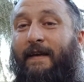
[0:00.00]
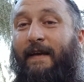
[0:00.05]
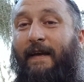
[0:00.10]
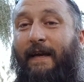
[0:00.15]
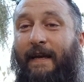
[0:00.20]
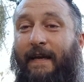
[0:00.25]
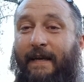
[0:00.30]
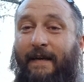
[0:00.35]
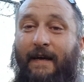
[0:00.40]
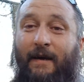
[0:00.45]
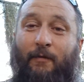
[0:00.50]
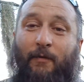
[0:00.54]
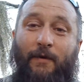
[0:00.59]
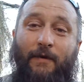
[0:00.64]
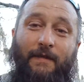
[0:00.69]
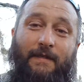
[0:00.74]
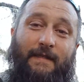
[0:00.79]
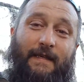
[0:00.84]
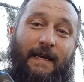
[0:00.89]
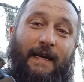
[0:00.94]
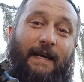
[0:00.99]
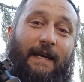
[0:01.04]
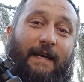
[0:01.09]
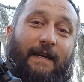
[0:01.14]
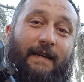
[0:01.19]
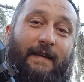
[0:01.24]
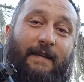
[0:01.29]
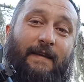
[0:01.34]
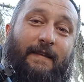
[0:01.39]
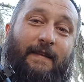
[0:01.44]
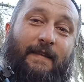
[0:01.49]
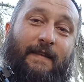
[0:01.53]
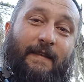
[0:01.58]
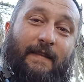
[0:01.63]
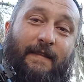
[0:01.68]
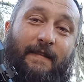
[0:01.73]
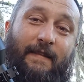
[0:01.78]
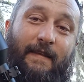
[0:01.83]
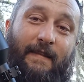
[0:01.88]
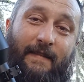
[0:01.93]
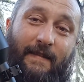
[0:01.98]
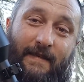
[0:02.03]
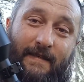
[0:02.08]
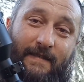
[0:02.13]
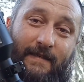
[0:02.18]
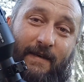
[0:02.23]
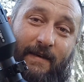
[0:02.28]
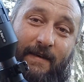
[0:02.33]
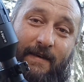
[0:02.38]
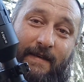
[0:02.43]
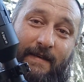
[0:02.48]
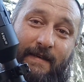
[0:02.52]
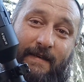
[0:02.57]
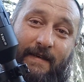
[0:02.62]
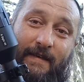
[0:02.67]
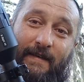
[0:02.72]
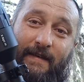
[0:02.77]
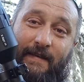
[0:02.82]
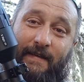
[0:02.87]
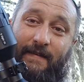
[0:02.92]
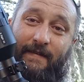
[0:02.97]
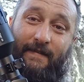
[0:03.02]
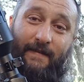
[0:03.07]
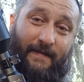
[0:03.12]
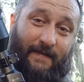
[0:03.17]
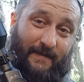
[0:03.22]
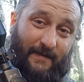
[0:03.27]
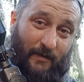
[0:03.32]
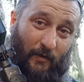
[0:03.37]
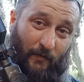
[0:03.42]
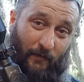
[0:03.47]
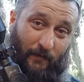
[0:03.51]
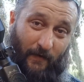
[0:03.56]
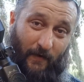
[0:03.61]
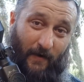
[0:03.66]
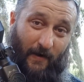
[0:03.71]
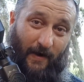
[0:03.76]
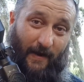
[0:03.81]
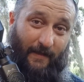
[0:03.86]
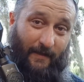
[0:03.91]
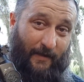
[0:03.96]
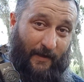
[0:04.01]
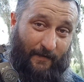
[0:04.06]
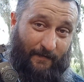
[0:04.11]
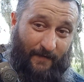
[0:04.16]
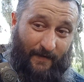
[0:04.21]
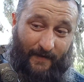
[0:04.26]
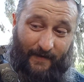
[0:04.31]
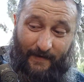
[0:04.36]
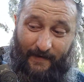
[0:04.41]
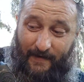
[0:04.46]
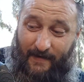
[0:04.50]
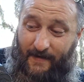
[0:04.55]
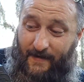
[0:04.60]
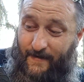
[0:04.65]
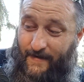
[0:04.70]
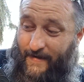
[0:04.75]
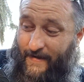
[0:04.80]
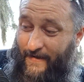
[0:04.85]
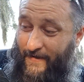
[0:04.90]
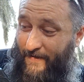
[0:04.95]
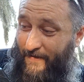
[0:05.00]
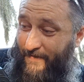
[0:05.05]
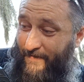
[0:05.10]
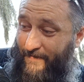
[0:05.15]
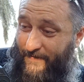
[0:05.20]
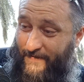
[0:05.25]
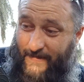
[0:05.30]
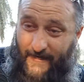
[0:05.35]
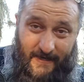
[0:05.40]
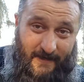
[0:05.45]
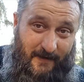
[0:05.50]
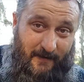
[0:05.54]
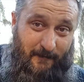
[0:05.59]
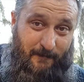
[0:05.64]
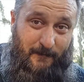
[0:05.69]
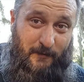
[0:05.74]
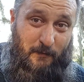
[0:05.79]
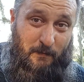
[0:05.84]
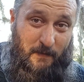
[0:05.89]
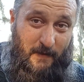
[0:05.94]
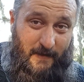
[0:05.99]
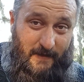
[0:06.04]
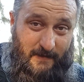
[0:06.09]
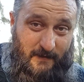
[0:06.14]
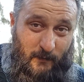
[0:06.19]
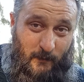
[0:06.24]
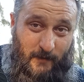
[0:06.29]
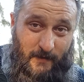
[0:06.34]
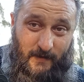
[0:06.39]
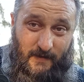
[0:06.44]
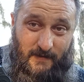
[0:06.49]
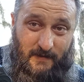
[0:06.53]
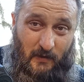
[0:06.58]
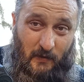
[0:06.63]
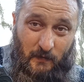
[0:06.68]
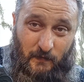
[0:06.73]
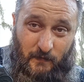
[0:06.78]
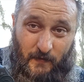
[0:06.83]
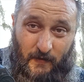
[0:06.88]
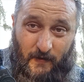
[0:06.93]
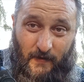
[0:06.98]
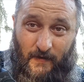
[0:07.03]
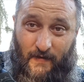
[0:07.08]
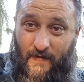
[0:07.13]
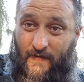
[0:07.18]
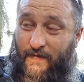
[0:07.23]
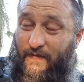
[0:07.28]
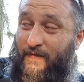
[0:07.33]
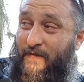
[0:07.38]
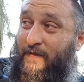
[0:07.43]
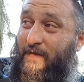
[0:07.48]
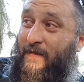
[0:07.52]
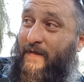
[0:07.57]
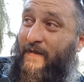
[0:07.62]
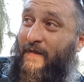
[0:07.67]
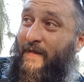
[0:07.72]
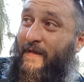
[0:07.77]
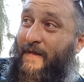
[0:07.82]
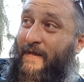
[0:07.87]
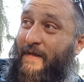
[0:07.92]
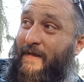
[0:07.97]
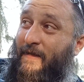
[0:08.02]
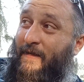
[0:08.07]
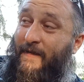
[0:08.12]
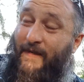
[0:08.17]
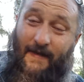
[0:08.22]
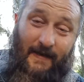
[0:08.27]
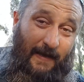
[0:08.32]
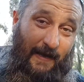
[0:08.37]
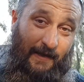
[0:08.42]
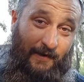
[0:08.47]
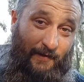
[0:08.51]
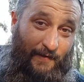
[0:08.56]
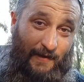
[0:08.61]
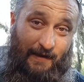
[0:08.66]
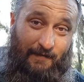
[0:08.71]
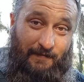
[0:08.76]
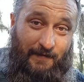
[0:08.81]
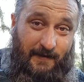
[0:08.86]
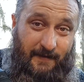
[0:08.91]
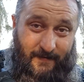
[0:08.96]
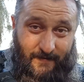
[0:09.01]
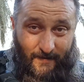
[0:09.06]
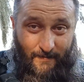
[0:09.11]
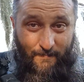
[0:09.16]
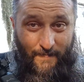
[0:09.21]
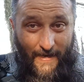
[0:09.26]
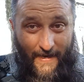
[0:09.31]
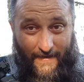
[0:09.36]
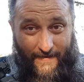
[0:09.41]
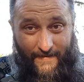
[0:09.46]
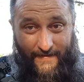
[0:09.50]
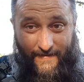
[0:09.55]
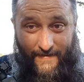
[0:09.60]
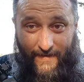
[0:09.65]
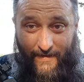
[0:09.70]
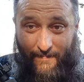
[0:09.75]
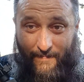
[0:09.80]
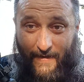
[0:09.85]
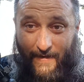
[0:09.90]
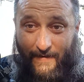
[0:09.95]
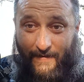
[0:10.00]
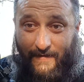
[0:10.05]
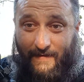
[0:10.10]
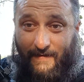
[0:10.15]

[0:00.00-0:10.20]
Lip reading: And I will say that this gun, so far I love it. Taking a few pigs with it so far. I don't have anything bad to say about it.